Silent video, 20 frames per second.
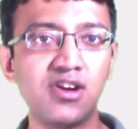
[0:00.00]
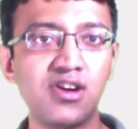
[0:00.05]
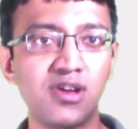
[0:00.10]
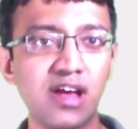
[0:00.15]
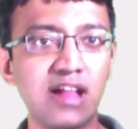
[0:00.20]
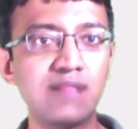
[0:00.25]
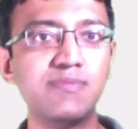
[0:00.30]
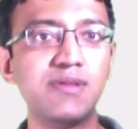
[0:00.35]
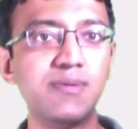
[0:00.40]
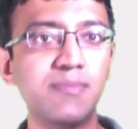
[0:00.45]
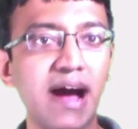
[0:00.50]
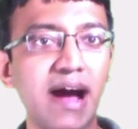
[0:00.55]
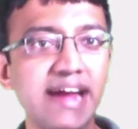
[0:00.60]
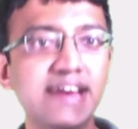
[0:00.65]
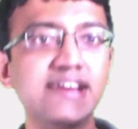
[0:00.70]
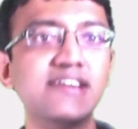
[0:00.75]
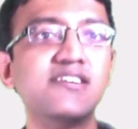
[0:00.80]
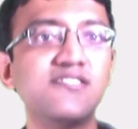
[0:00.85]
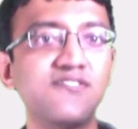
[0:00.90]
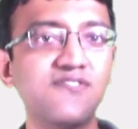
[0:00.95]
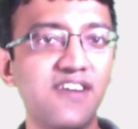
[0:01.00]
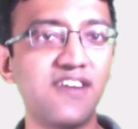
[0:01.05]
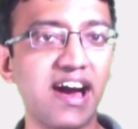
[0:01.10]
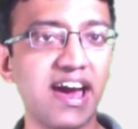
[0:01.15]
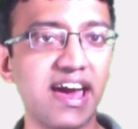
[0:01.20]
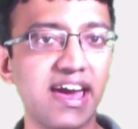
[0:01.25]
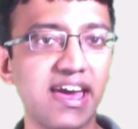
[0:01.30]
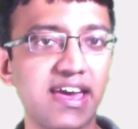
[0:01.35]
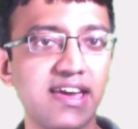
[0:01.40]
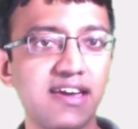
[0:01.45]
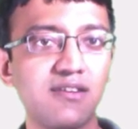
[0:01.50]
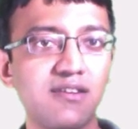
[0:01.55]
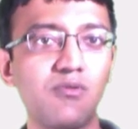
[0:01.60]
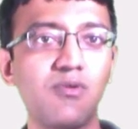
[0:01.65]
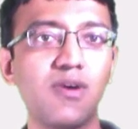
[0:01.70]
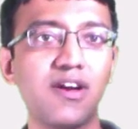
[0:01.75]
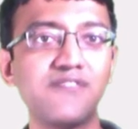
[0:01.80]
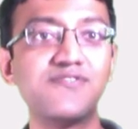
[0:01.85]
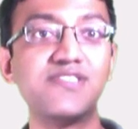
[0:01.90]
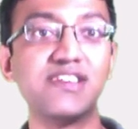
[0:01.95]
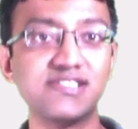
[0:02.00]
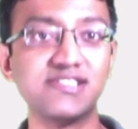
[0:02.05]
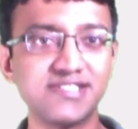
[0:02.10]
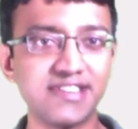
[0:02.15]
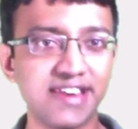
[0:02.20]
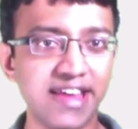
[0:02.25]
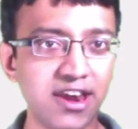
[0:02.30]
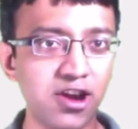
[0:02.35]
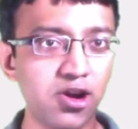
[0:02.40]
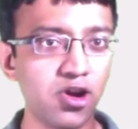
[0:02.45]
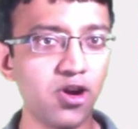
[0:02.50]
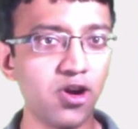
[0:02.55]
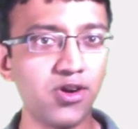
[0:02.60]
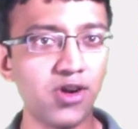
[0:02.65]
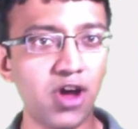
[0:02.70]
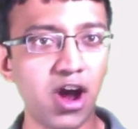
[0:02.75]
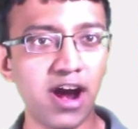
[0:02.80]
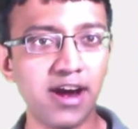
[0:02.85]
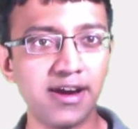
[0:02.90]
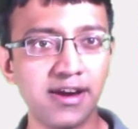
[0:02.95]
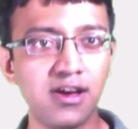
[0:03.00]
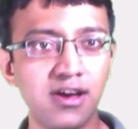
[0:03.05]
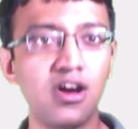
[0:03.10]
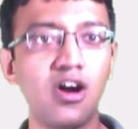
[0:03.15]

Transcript: to help them identify if there is an error or not,